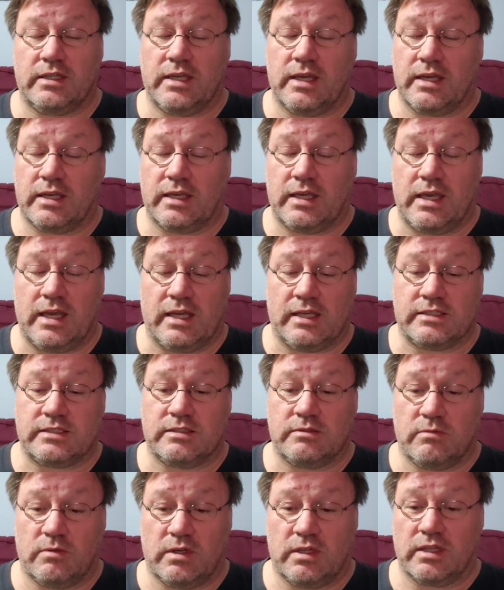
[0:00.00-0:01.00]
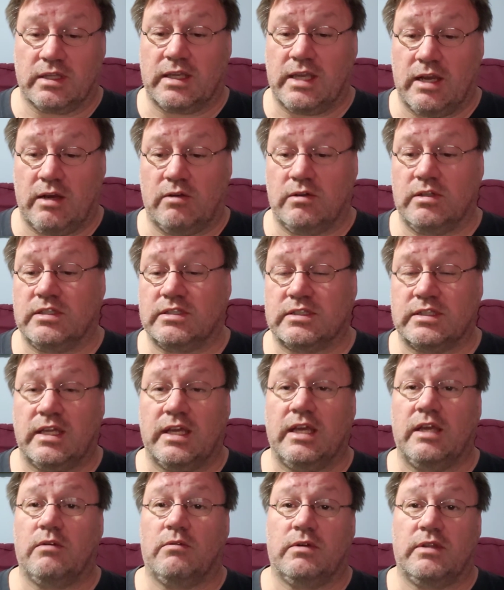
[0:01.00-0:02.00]
got gas in one of the counties in
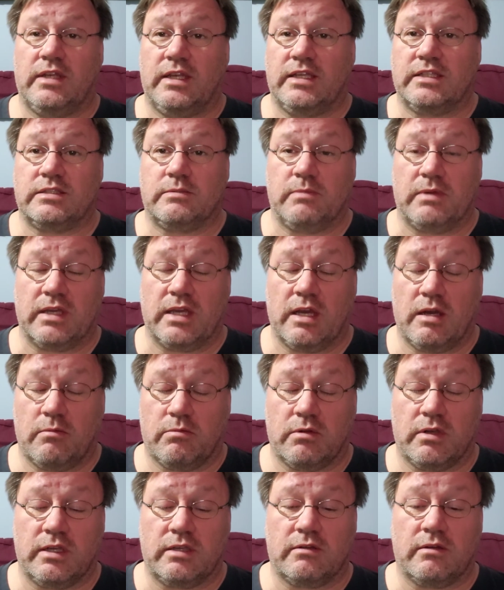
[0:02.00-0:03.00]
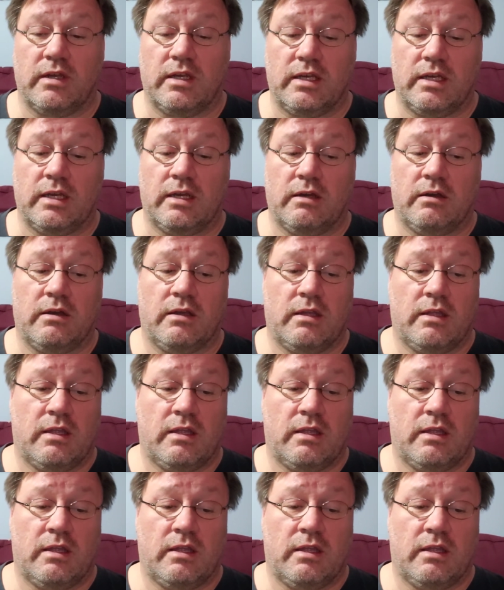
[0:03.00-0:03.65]
Iowa that has a big outbreak right now.